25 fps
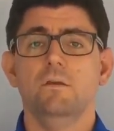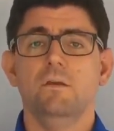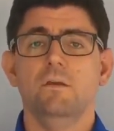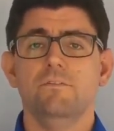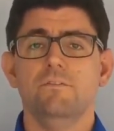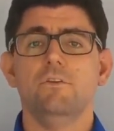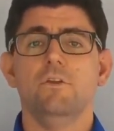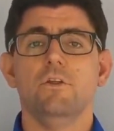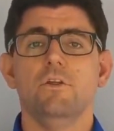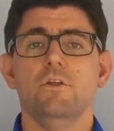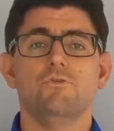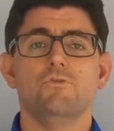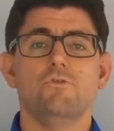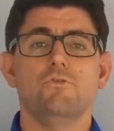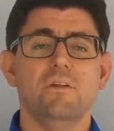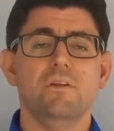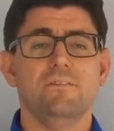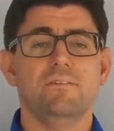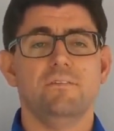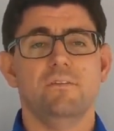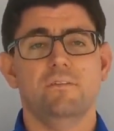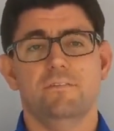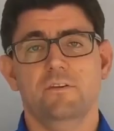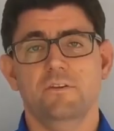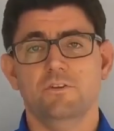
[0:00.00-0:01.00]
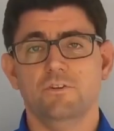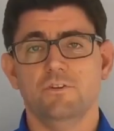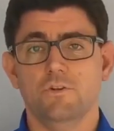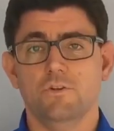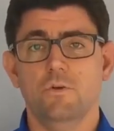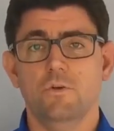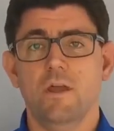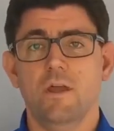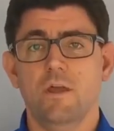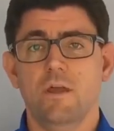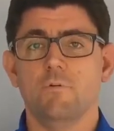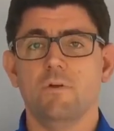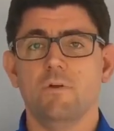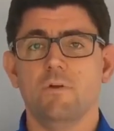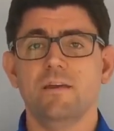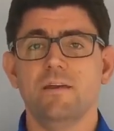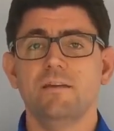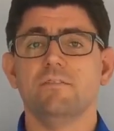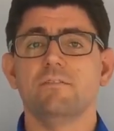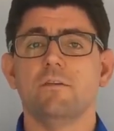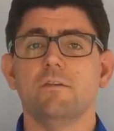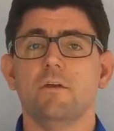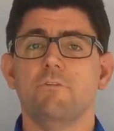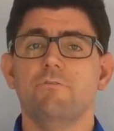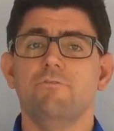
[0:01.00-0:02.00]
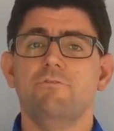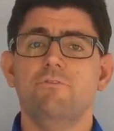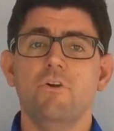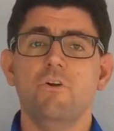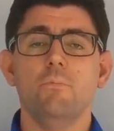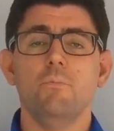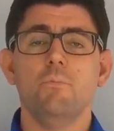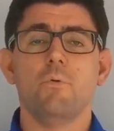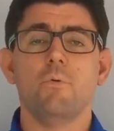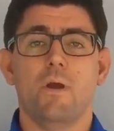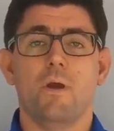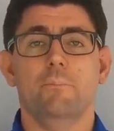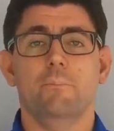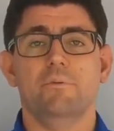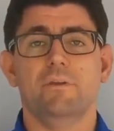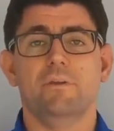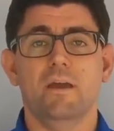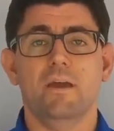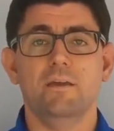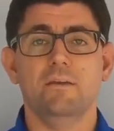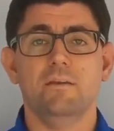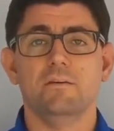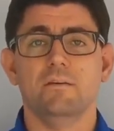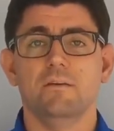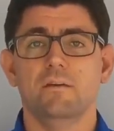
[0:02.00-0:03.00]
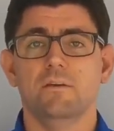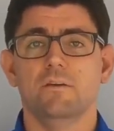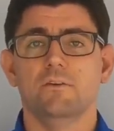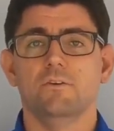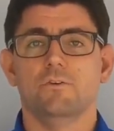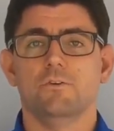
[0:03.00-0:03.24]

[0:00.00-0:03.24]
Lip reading: Nissan addressed this issue and released a firmware update